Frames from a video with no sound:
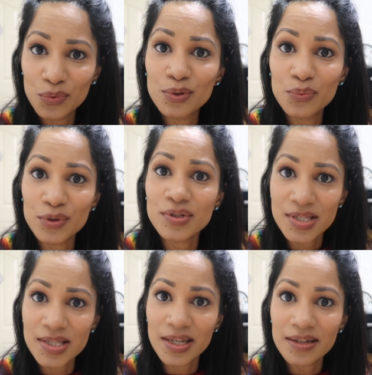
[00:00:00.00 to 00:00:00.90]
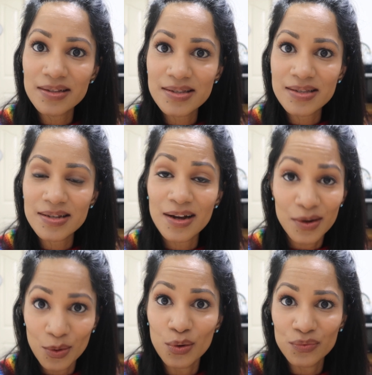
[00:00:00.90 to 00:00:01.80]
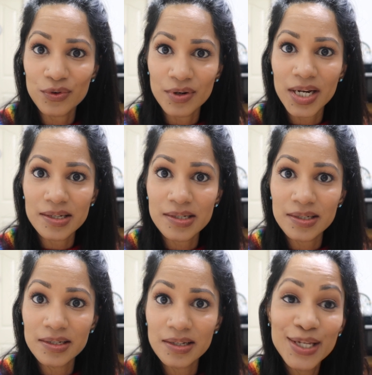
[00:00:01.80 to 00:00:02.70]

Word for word: Woolworths things are overrated.